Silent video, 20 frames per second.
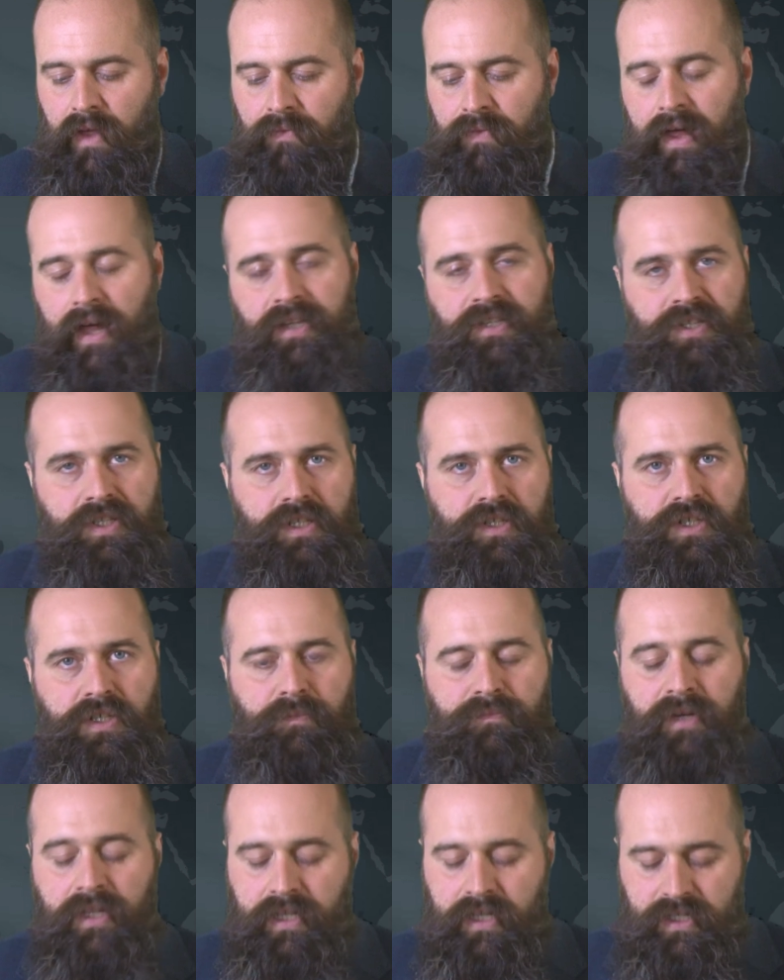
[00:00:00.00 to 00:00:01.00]
that's
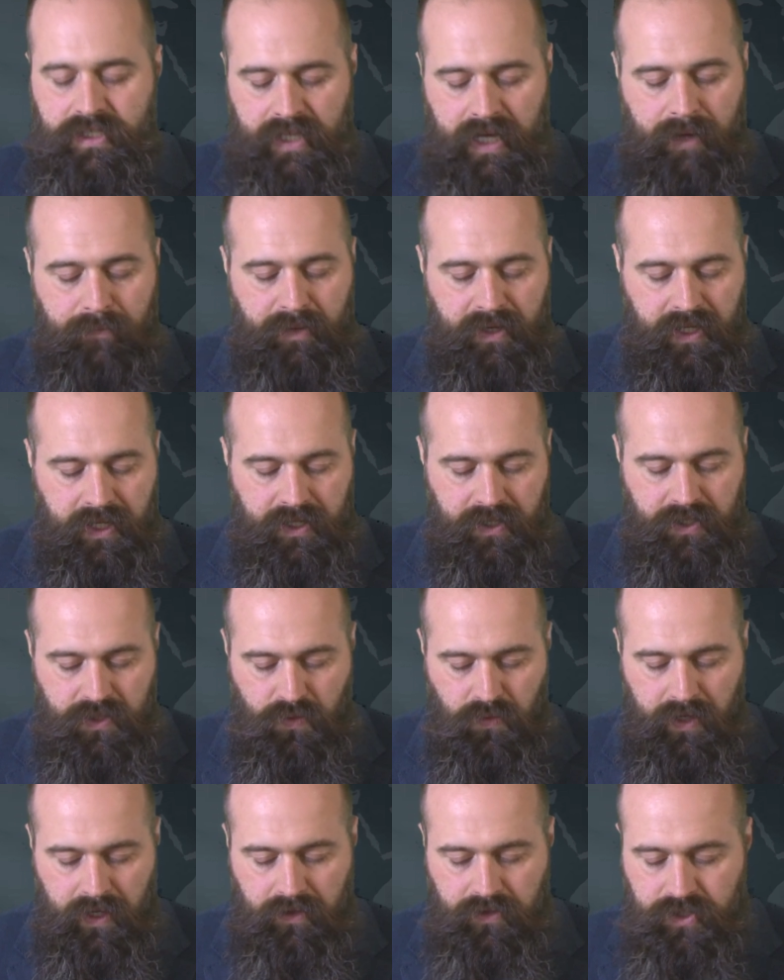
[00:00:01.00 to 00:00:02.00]
something that is happening as
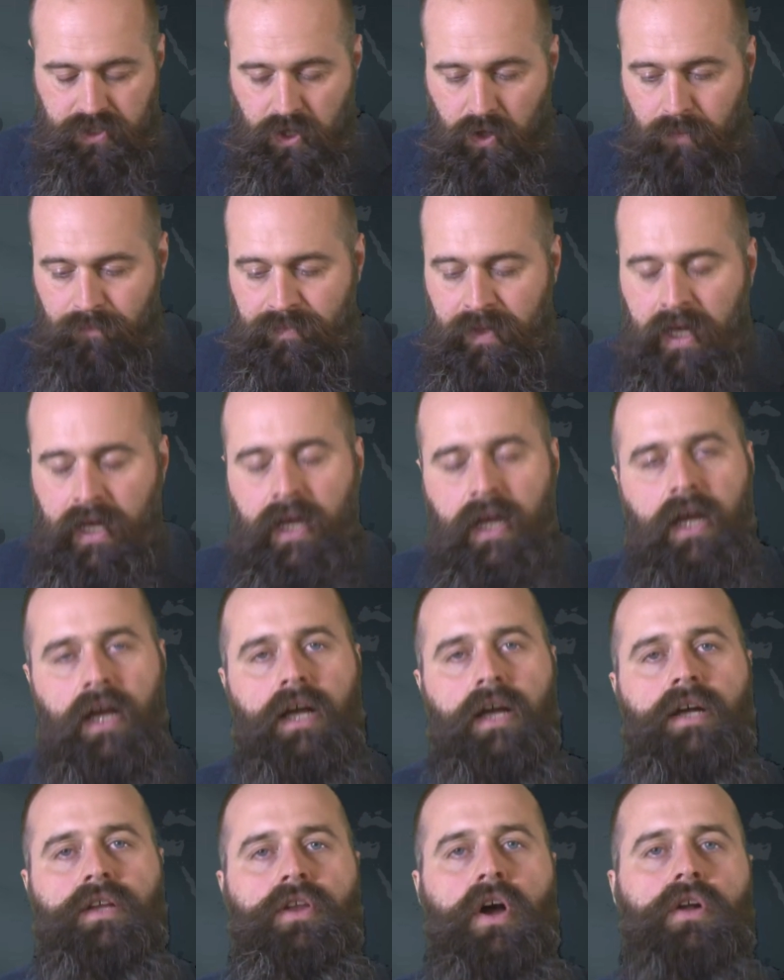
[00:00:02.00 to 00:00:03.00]
well. So
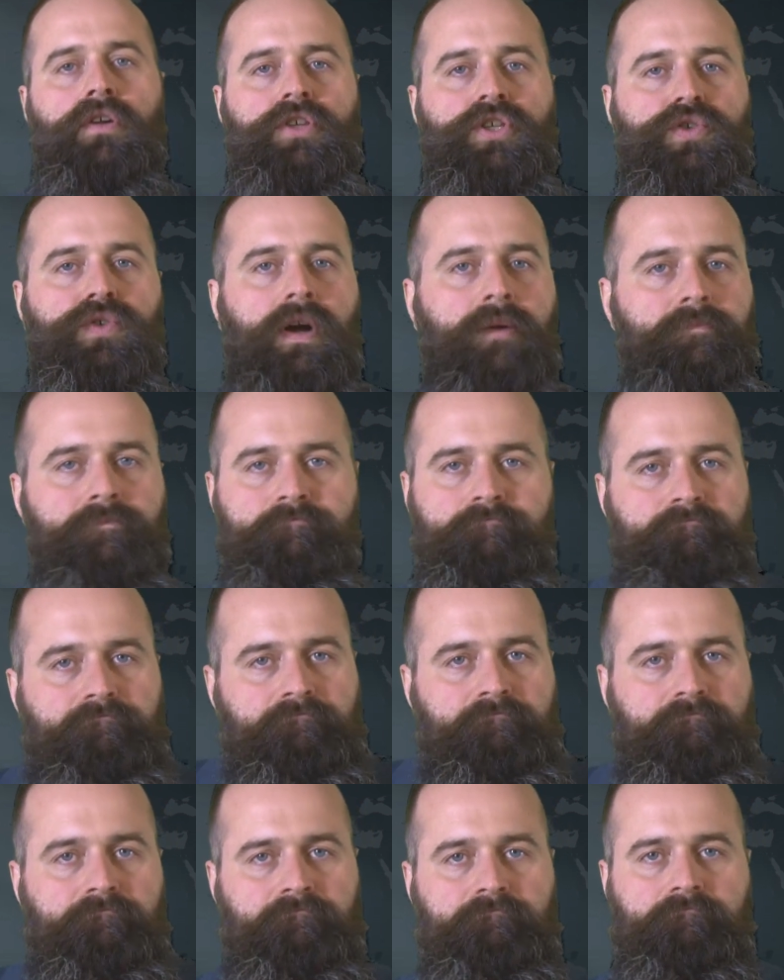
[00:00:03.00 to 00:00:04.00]
Donald Trump,
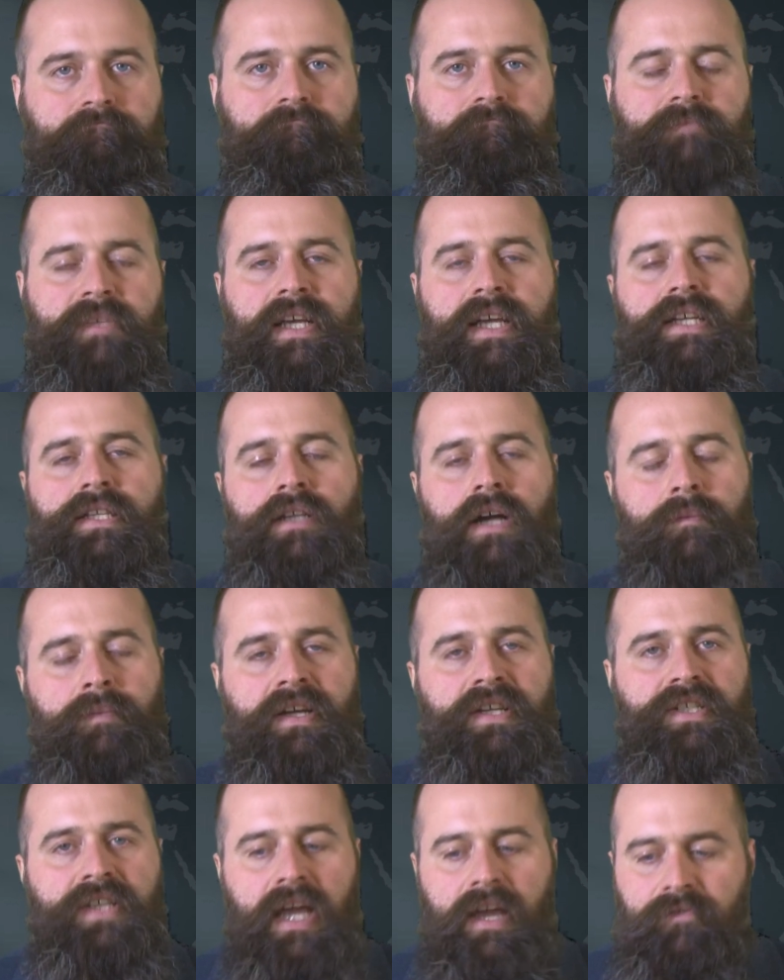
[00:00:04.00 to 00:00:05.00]
he's not my
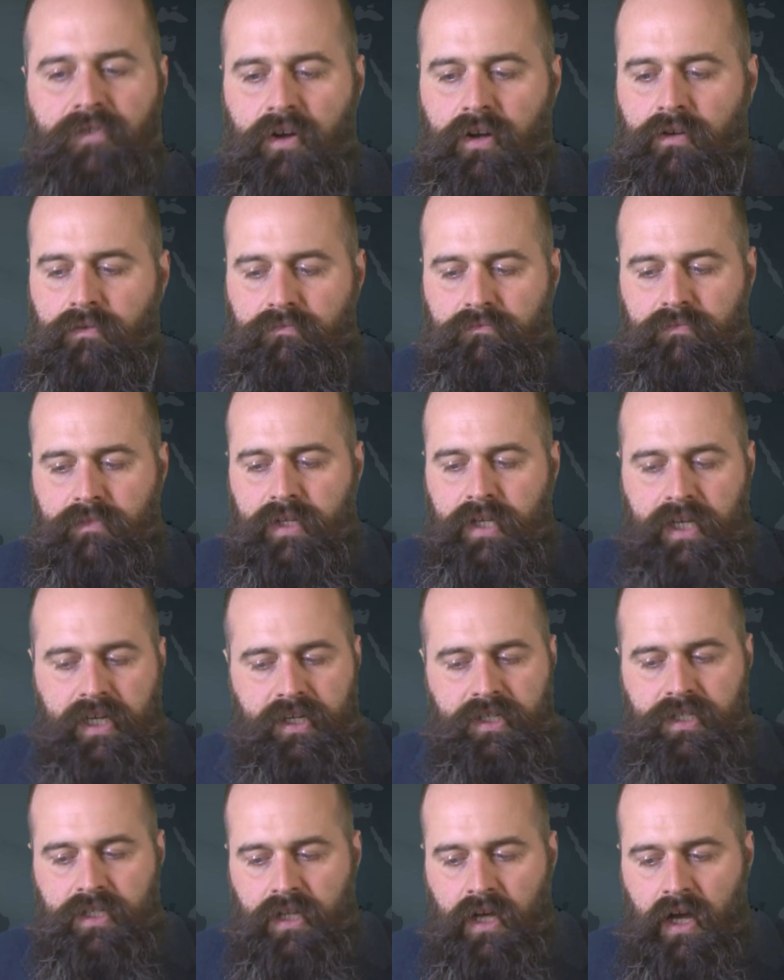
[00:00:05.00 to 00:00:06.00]
savior.
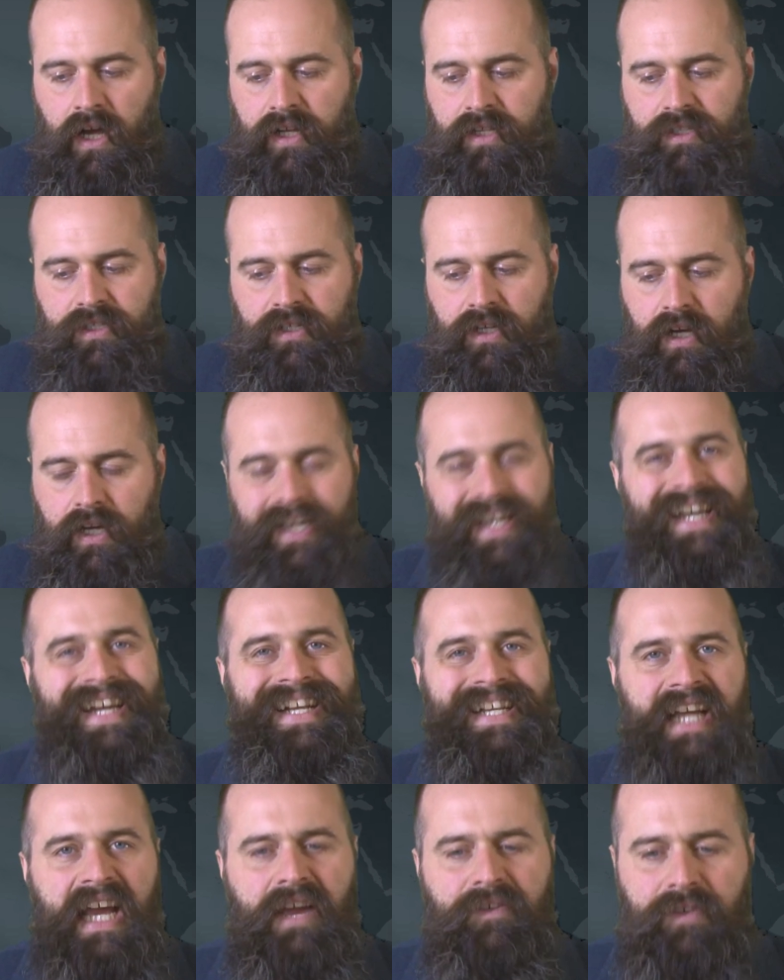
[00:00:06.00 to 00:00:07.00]
He's not King
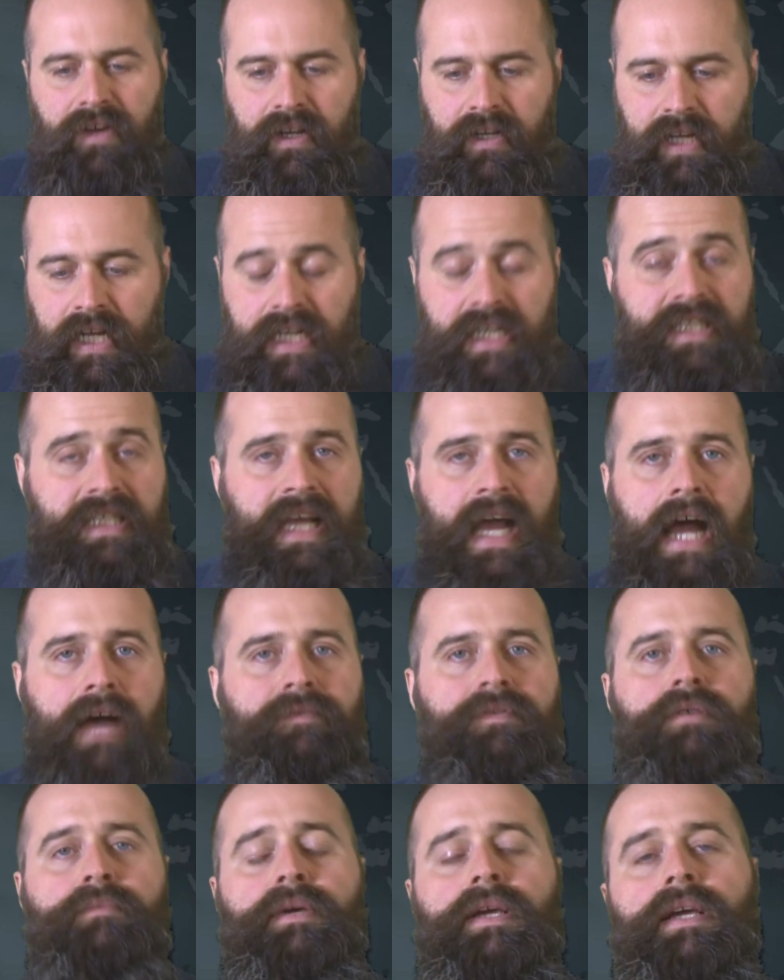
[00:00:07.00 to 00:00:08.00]
David. He doesn't have
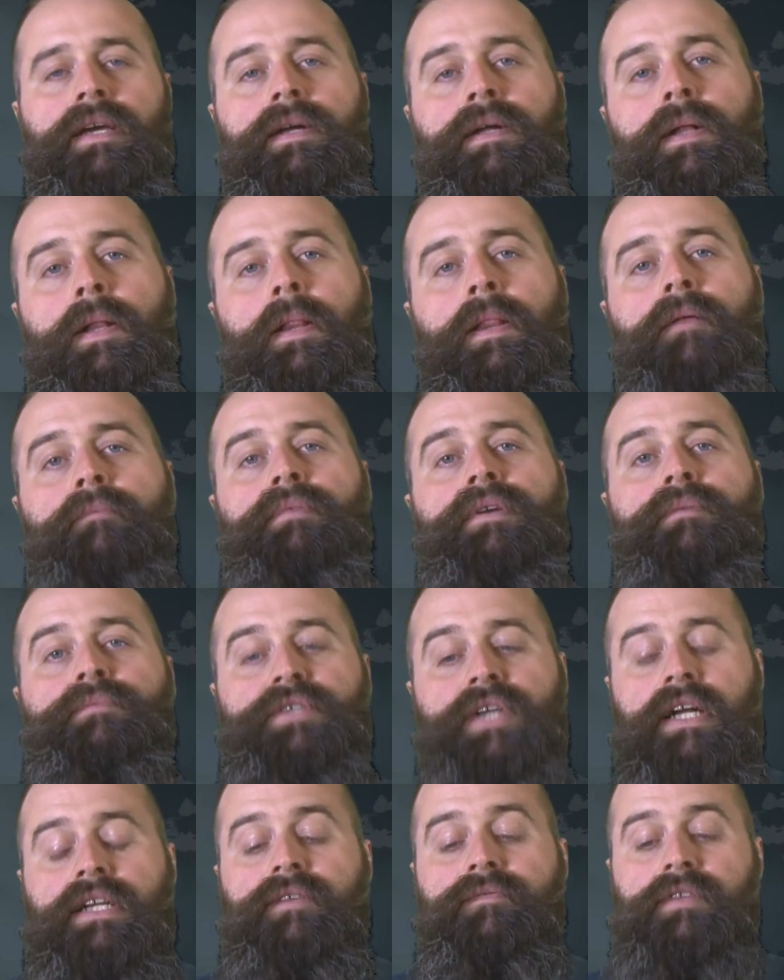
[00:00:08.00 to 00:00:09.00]
to be. But
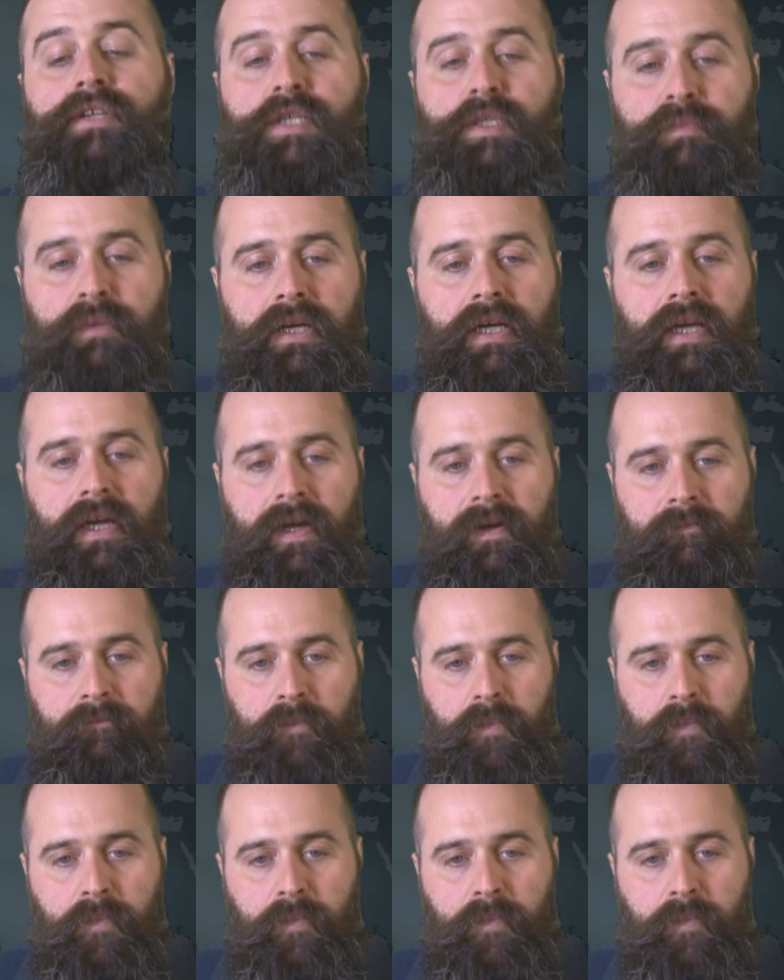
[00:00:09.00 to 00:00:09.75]
objectively speaking,